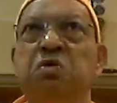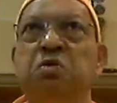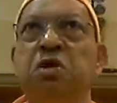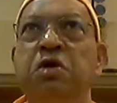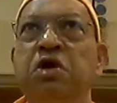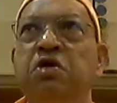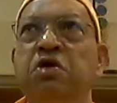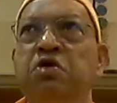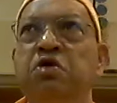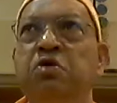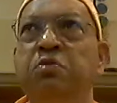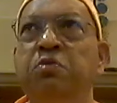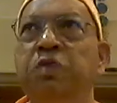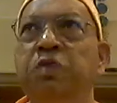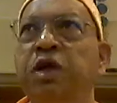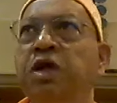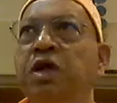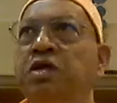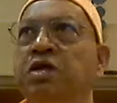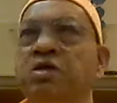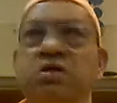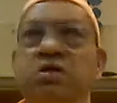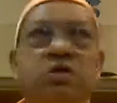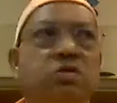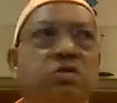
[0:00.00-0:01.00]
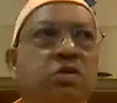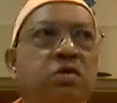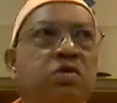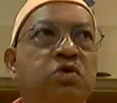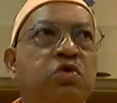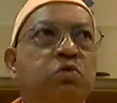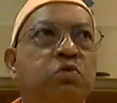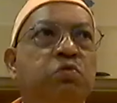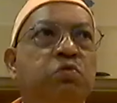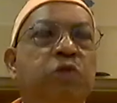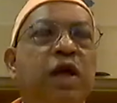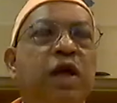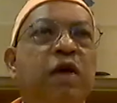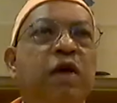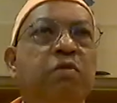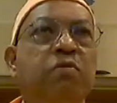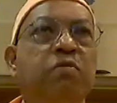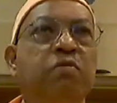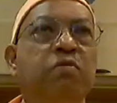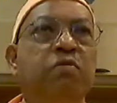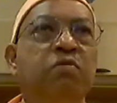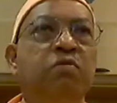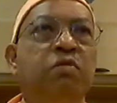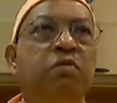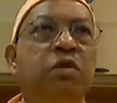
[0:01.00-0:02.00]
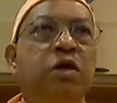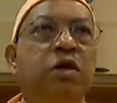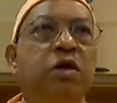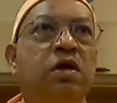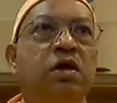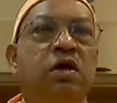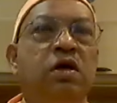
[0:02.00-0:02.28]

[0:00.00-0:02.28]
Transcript: Nobody to praise, no one to blame.